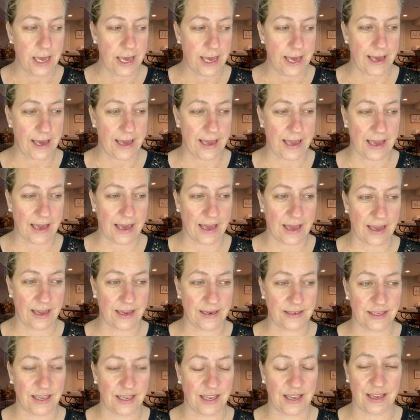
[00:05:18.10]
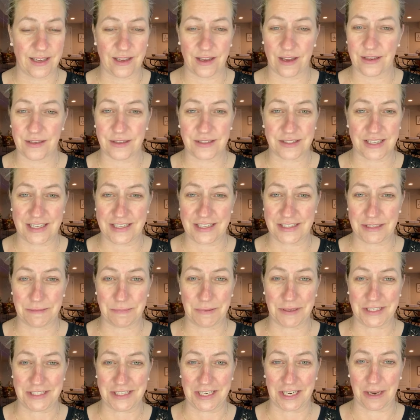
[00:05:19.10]
and it's easy
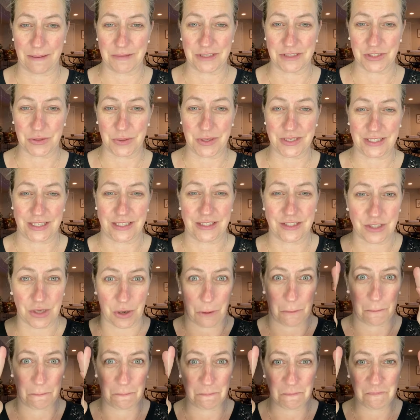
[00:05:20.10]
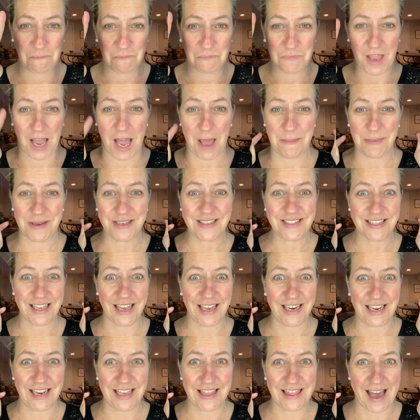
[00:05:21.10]
peasy lemon squeezy. So I'm
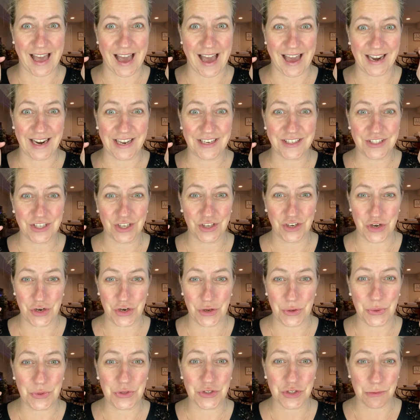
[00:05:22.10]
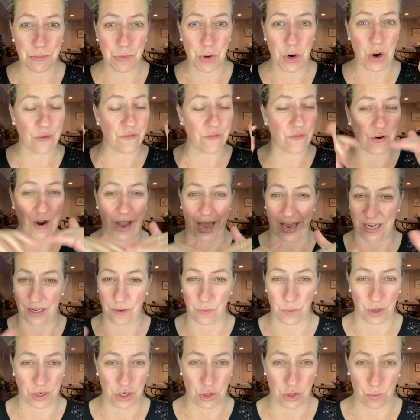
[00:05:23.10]
extending that until noon tomorrow for
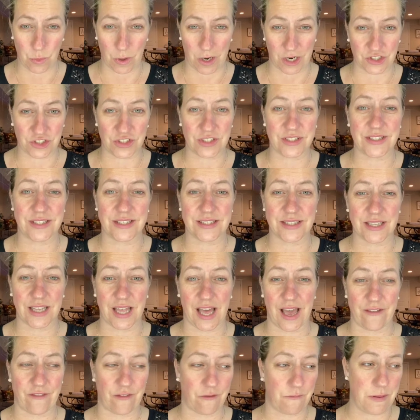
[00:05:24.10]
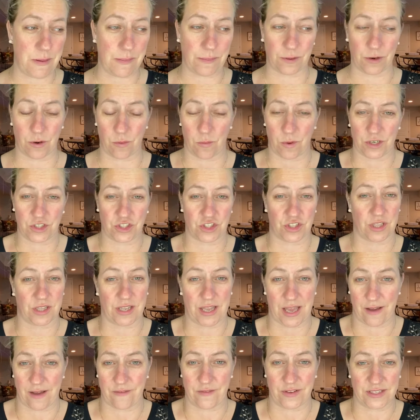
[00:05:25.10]
anyone who watches this live. If people don't watch the
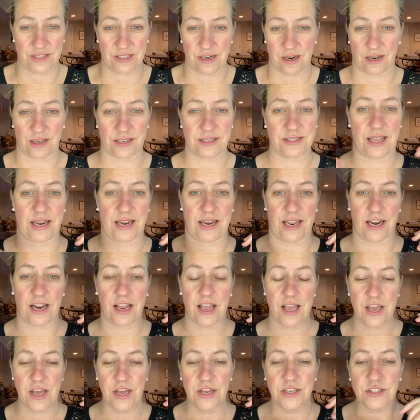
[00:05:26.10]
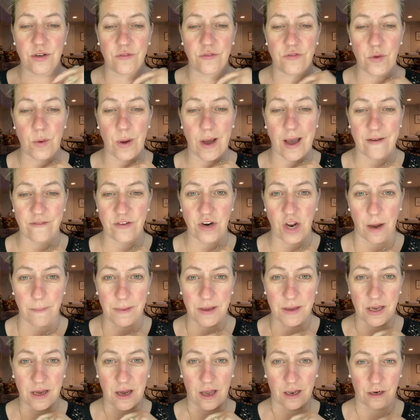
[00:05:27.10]
live, it's not extended. So if you have not
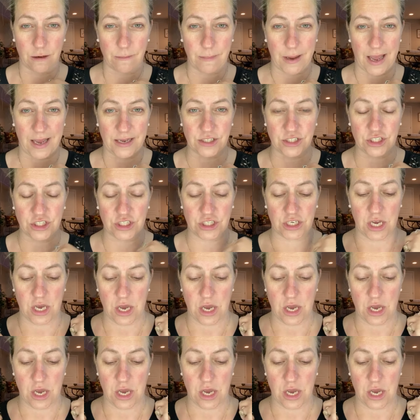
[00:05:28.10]
been color matched,